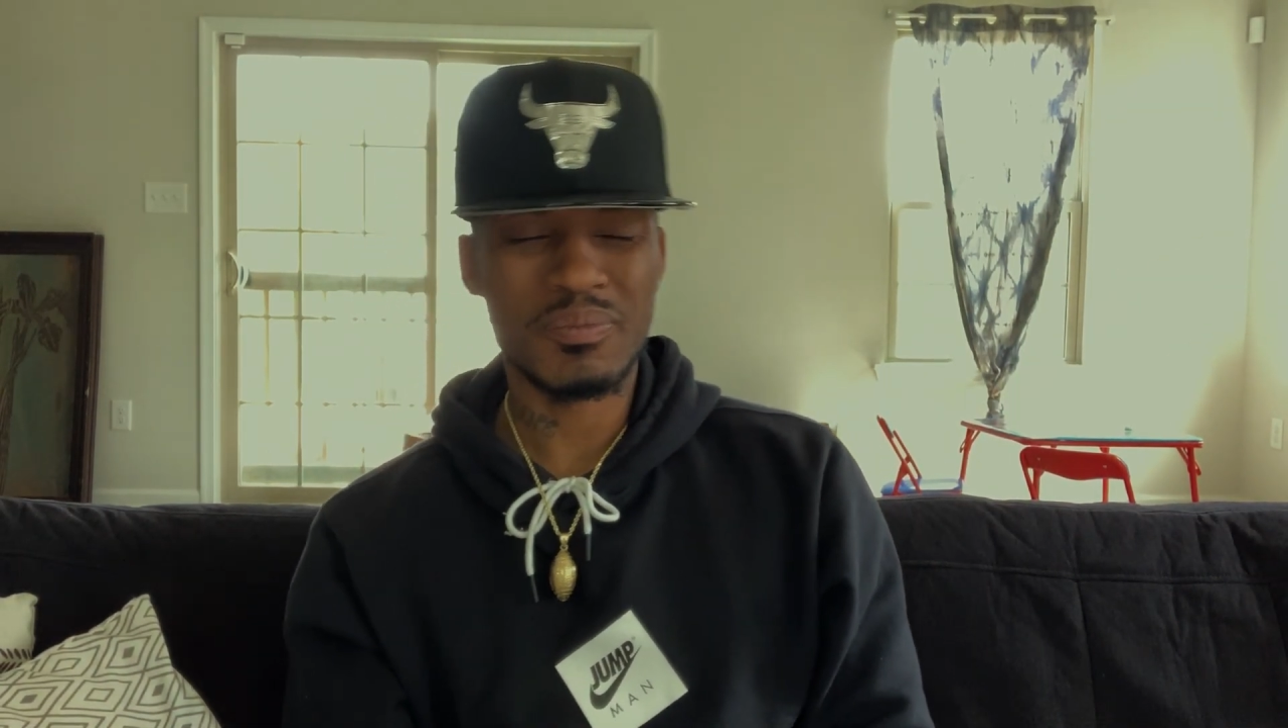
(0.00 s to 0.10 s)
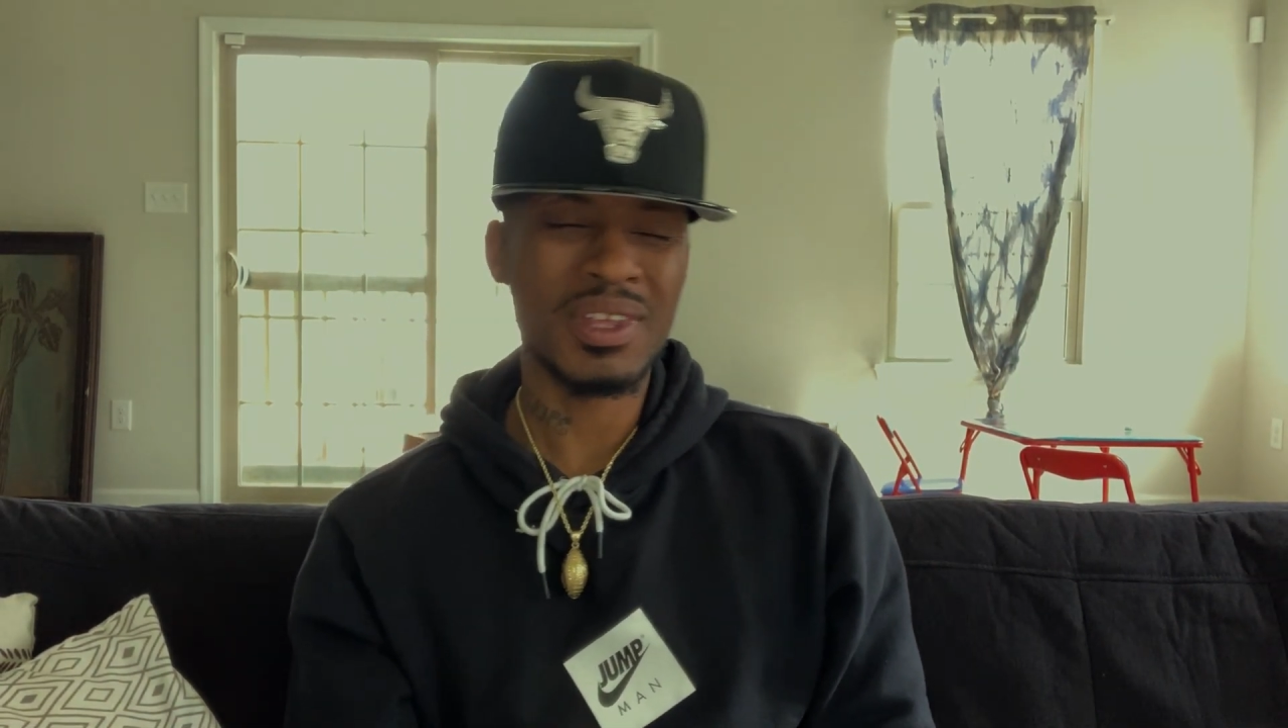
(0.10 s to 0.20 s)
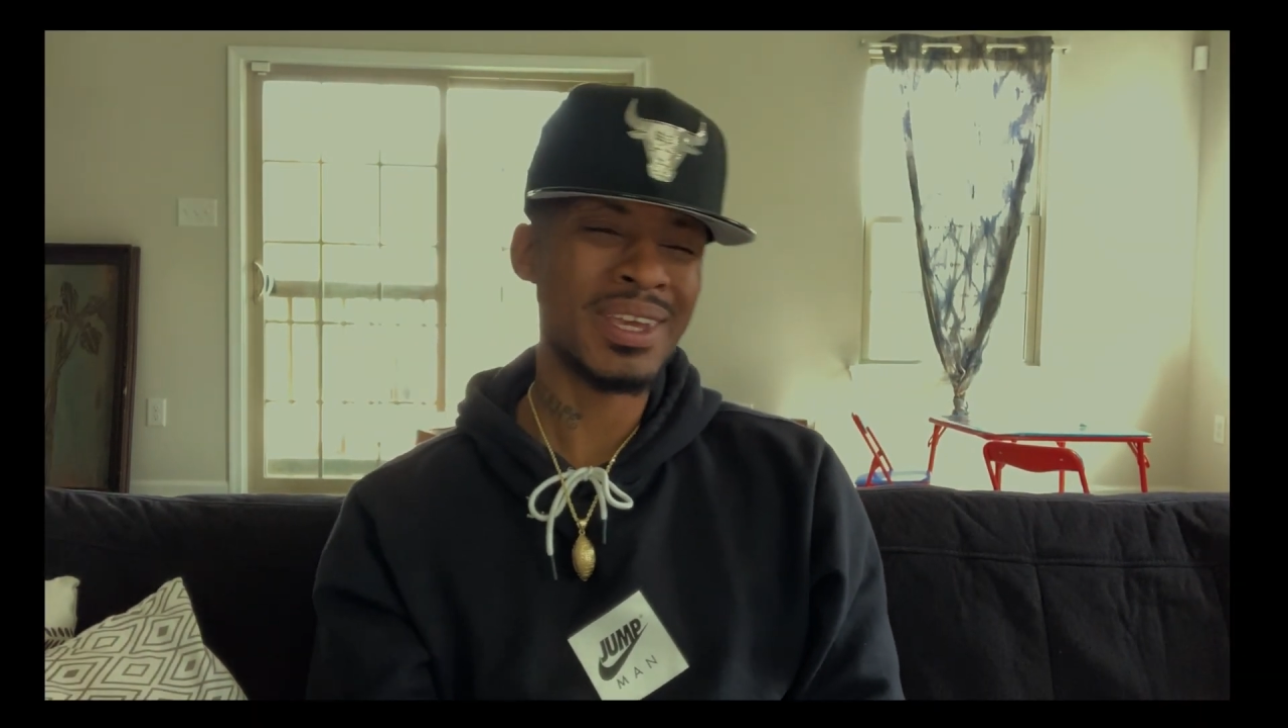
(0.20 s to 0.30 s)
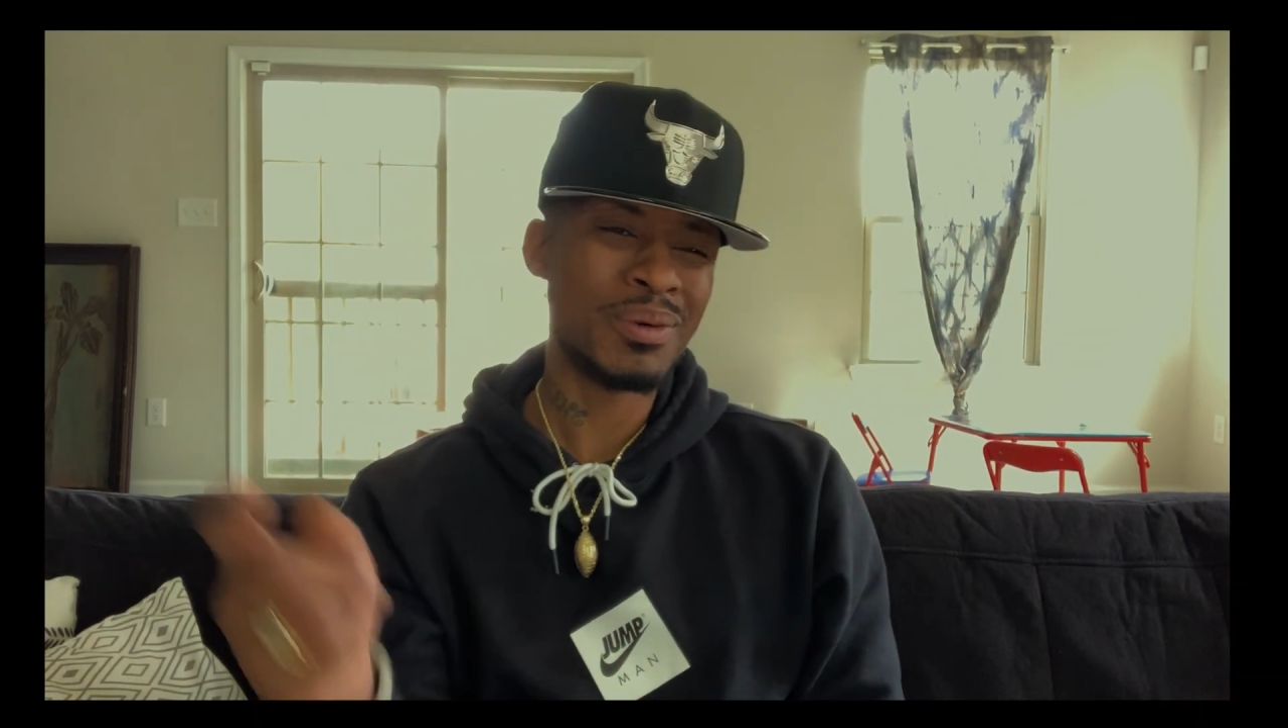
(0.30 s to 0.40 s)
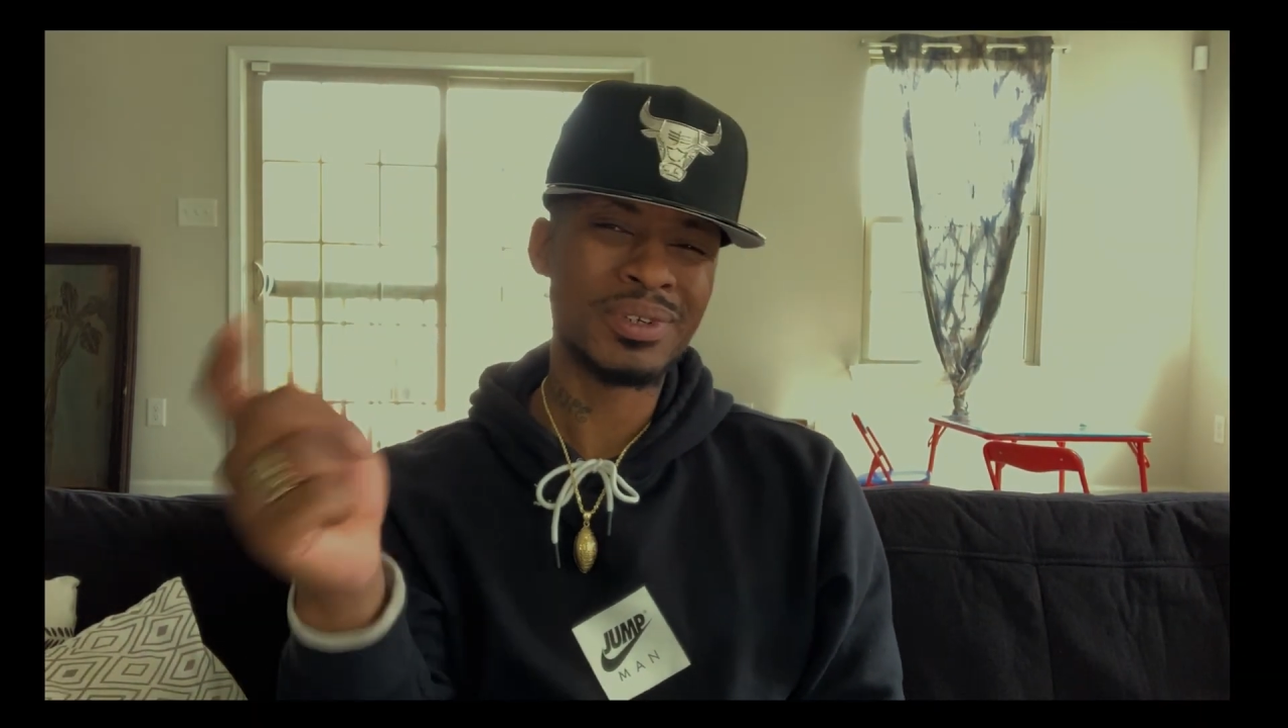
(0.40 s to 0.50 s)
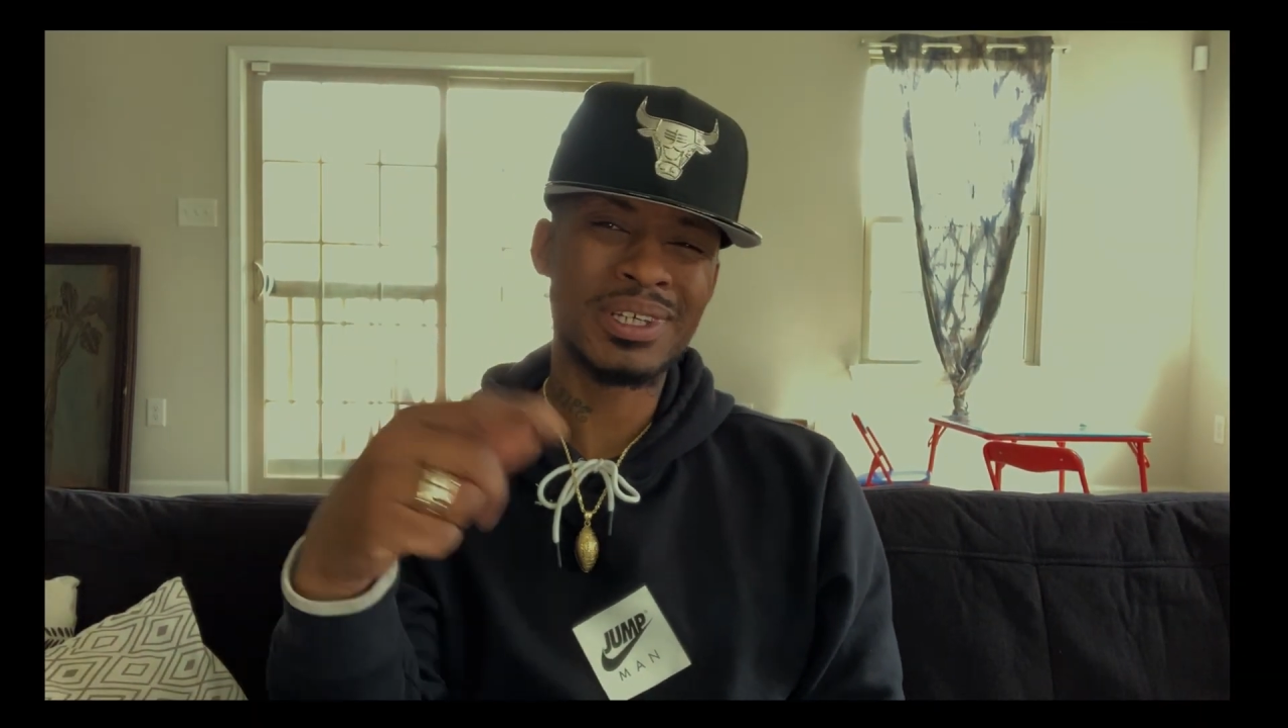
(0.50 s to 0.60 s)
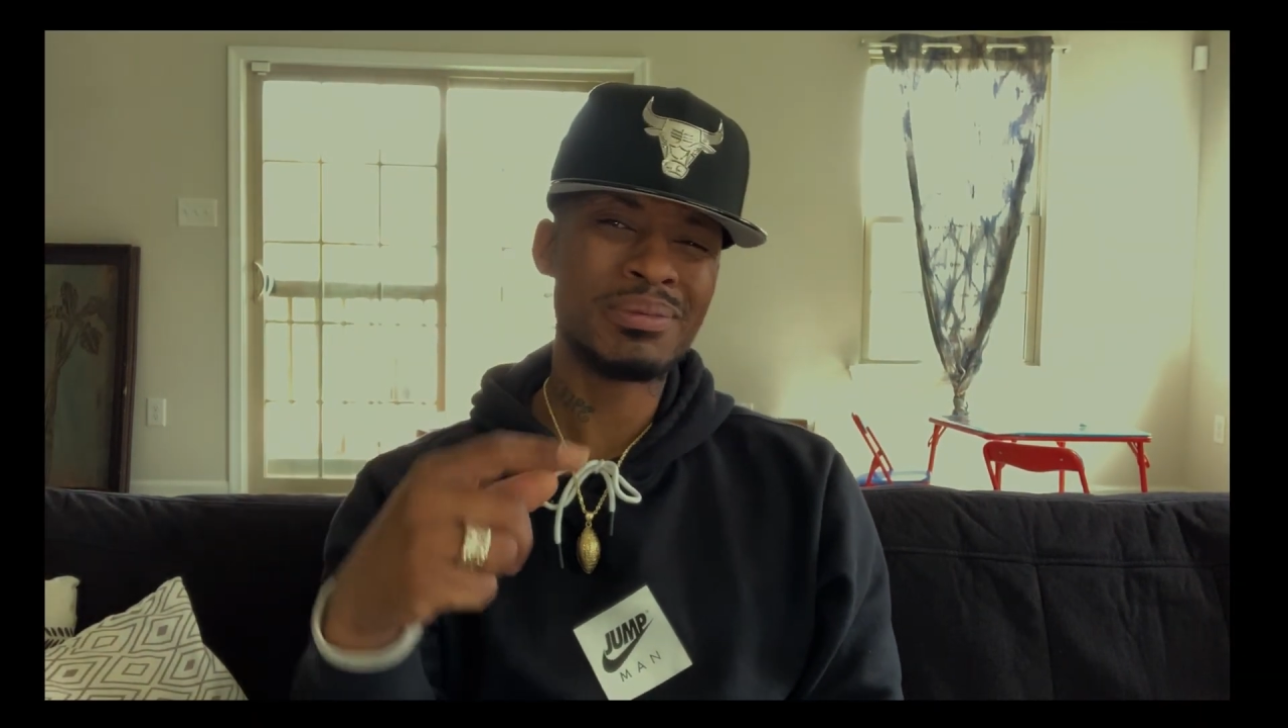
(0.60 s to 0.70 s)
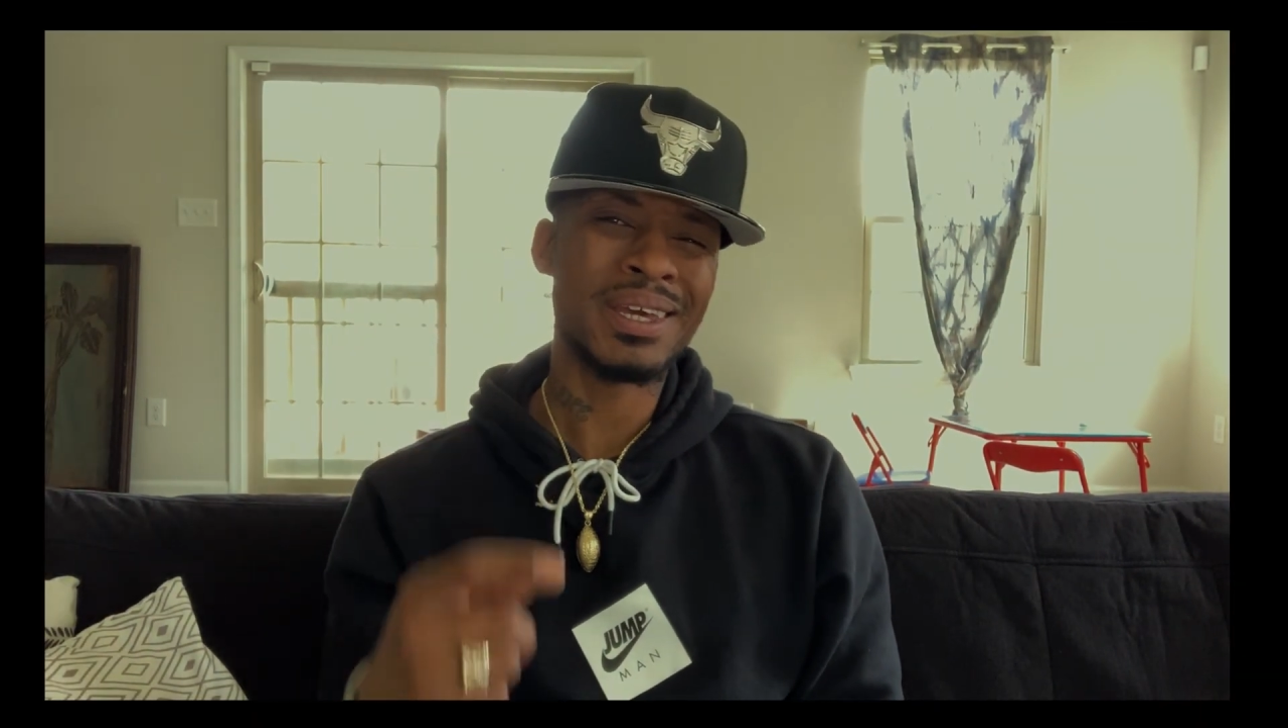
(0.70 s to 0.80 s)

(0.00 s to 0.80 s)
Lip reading: yeah, I wanted to keep